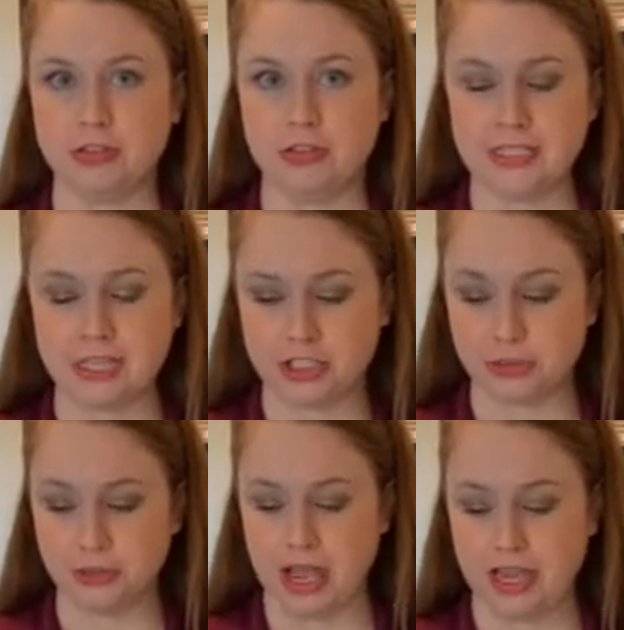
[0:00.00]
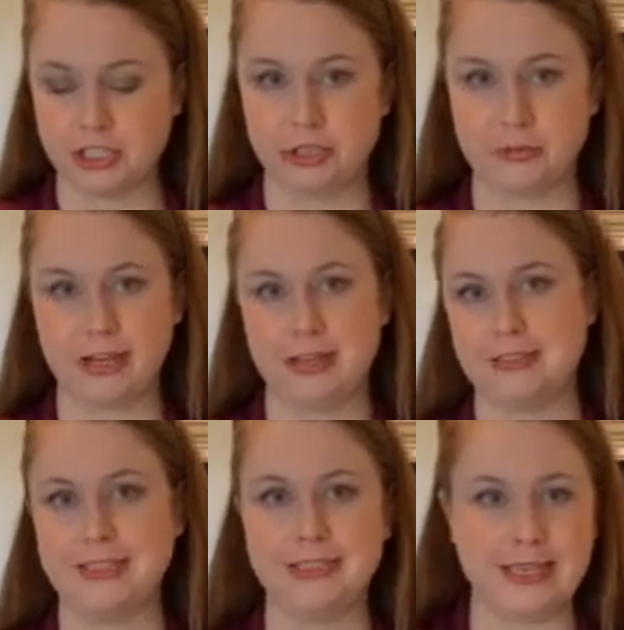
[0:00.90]
So that's actually what I do because
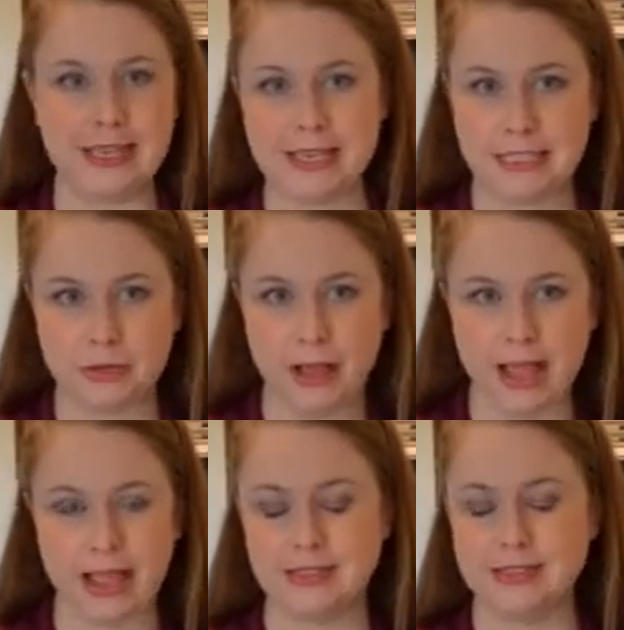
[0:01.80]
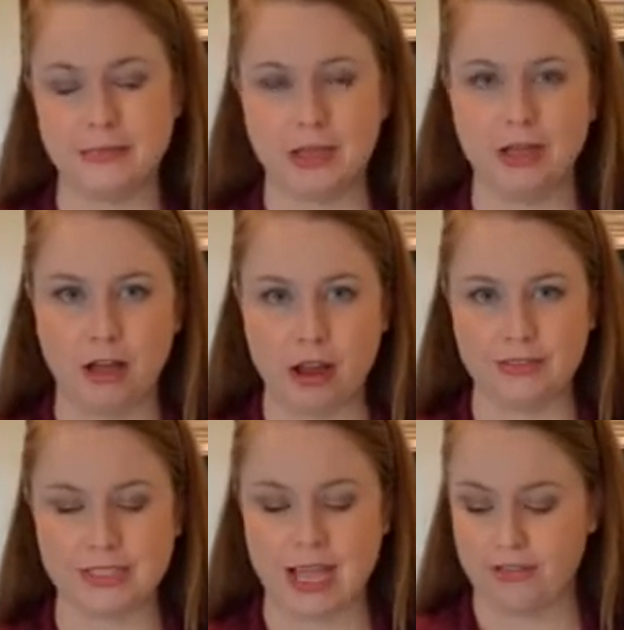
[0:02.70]
it's an easy way. It's something a lot of
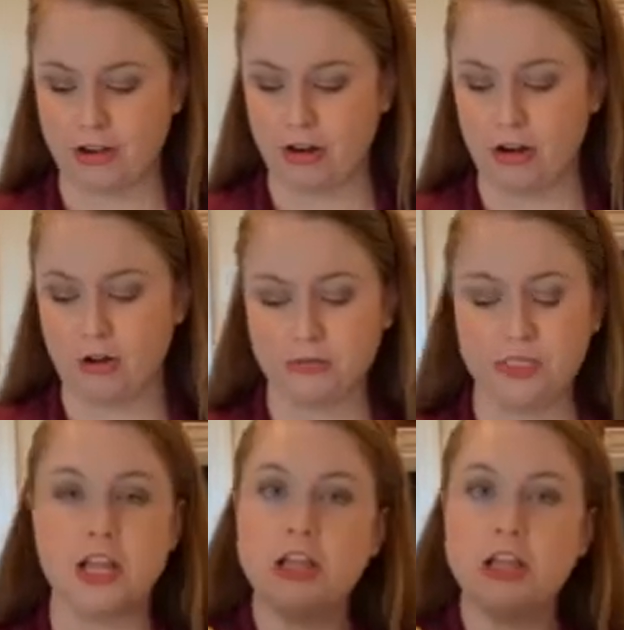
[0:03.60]
us have in our homes.